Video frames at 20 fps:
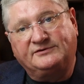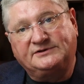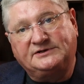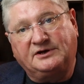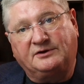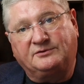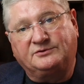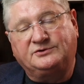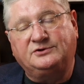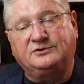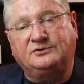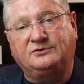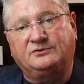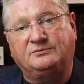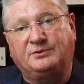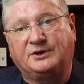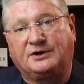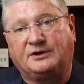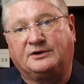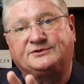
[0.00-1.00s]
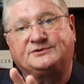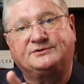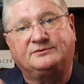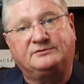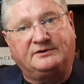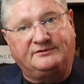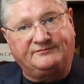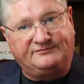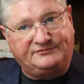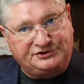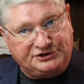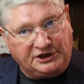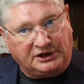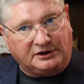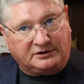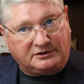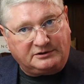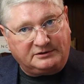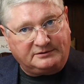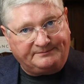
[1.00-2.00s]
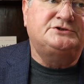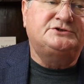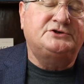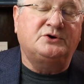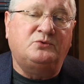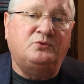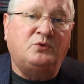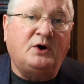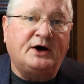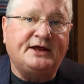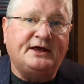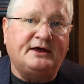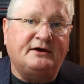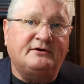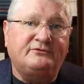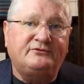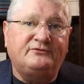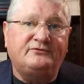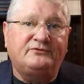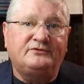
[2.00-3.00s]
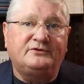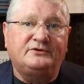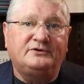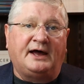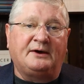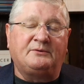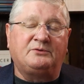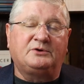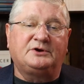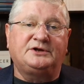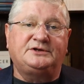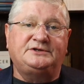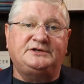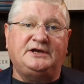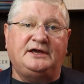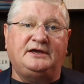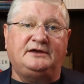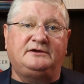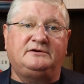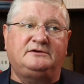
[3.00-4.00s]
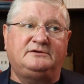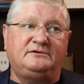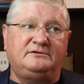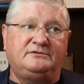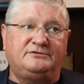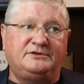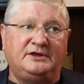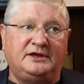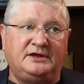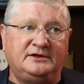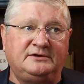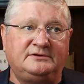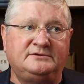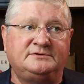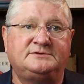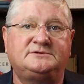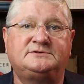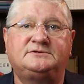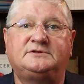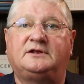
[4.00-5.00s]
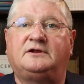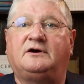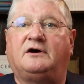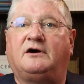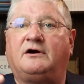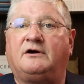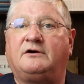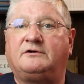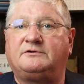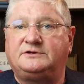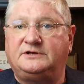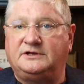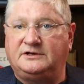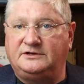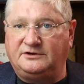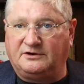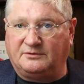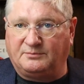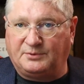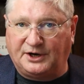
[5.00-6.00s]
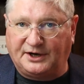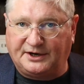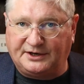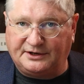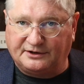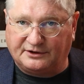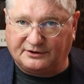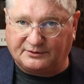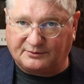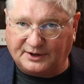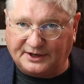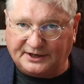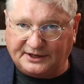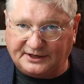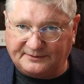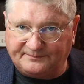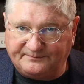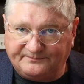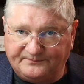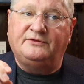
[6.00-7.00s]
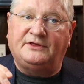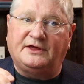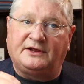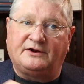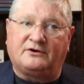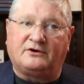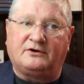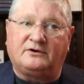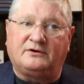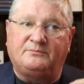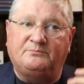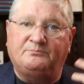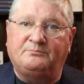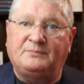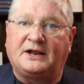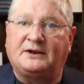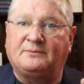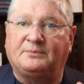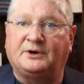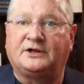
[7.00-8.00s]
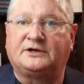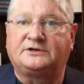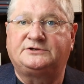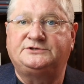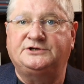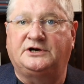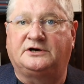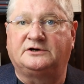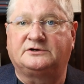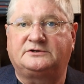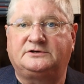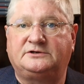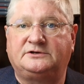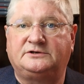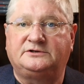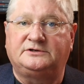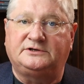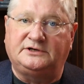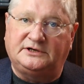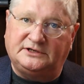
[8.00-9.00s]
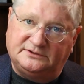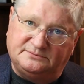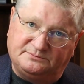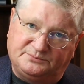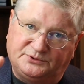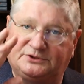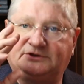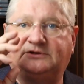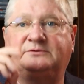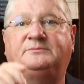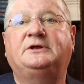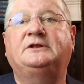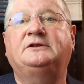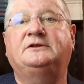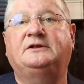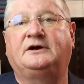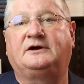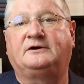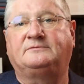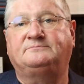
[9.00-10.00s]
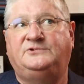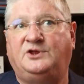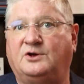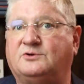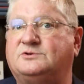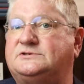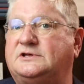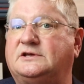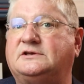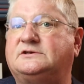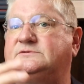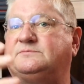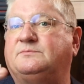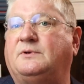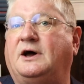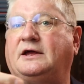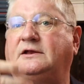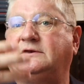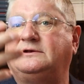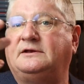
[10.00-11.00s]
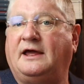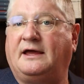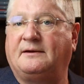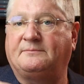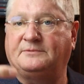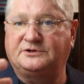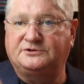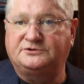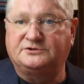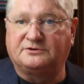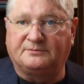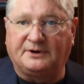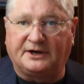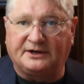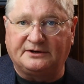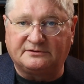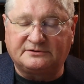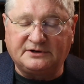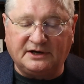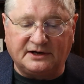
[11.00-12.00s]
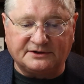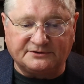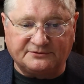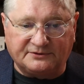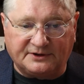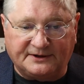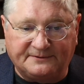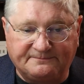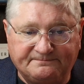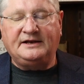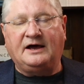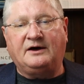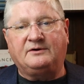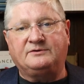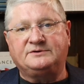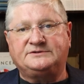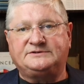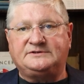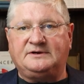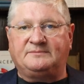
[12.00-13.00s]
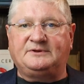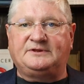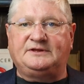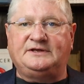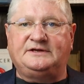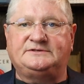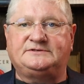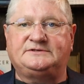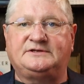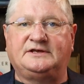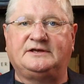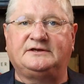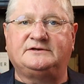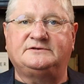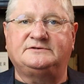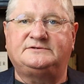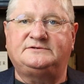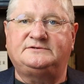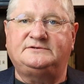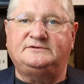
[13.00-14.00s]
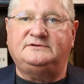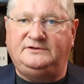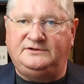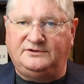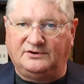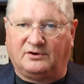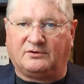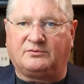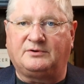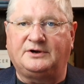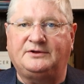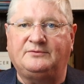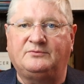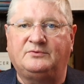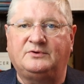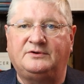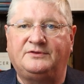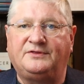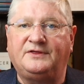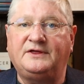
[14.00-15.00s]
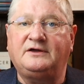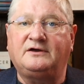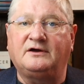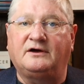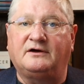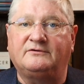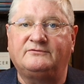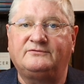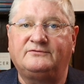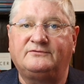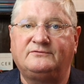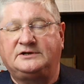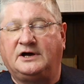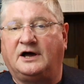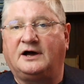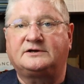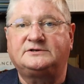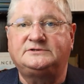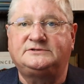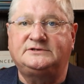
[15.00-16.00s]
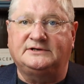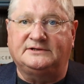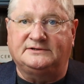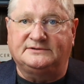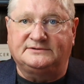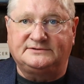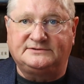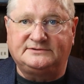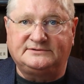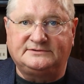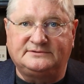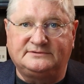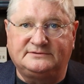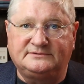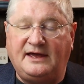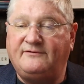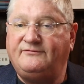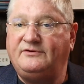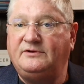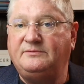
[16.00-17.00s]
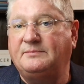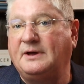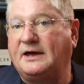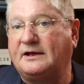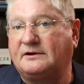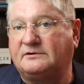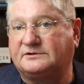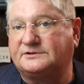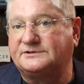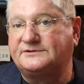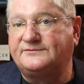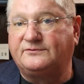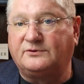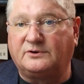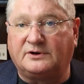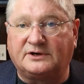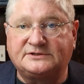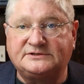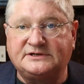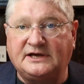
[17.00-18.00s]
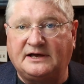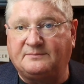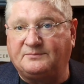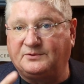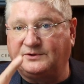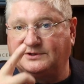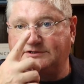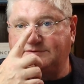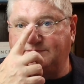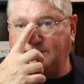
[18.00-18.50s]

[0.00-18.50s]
of CO2, but also of junk. So, what if I were to take things that aren't in your body already that are metabolic junk and put them in there. Those things might damage your mitochondria. Now, some of these things you already would think of toxins, heavy metals, for example,